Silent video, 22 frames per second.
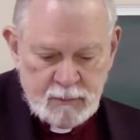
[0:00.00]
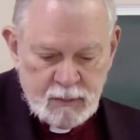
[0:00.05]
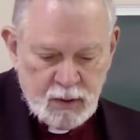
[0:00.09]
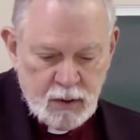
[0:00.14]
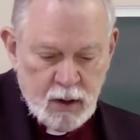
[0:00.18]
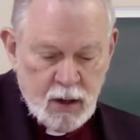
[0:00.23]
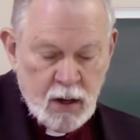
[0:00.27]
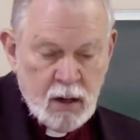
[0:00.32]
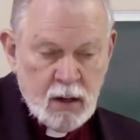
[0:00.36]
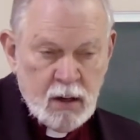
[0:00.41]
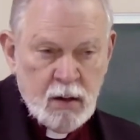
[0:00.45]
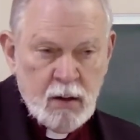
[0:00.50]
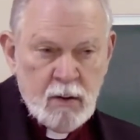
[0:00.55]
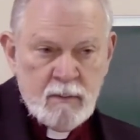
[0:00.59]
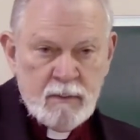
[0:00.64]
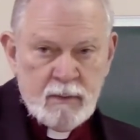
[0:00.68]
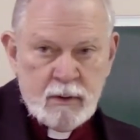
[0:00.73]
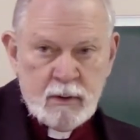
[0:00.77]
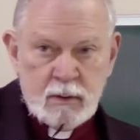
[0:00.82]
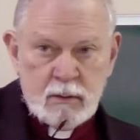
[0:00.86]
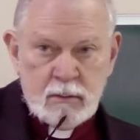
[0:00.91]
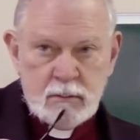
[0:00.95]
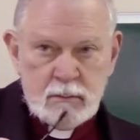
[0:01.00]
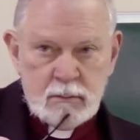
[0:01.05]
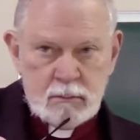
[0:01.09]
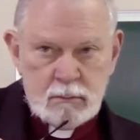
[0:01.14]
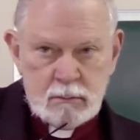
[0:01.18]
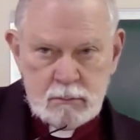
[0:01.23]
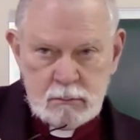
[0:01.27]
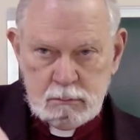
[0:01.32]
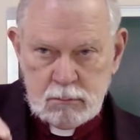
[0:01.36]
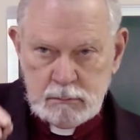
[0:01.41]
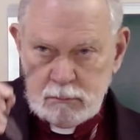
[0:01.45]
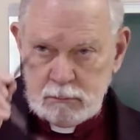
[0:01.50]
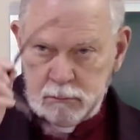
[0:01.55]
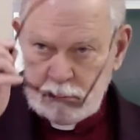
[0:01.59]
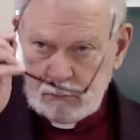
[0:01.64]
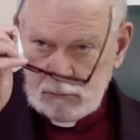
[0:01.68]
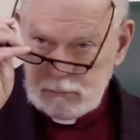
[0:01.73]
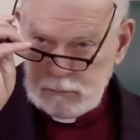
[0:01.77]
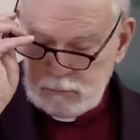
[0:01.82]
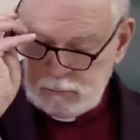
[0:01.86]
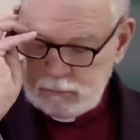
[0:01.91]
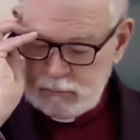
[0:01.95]
All over.
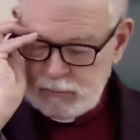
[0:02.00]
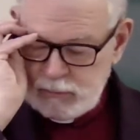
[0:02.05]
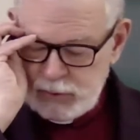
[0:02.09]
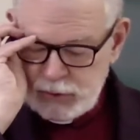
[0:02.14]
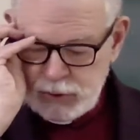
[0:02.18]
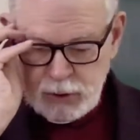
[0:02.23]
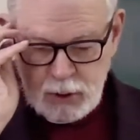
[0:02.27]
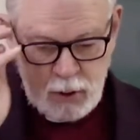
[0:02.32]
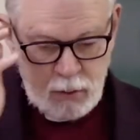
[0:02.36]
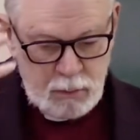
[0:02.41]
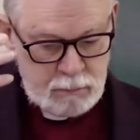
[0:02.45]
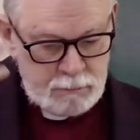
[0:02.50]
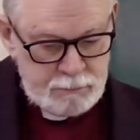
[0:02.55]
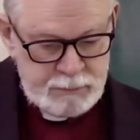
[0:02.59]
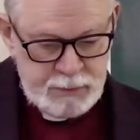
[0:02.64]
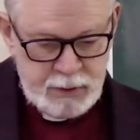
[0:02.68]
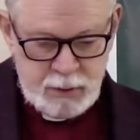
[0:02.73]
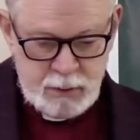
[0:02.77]
So,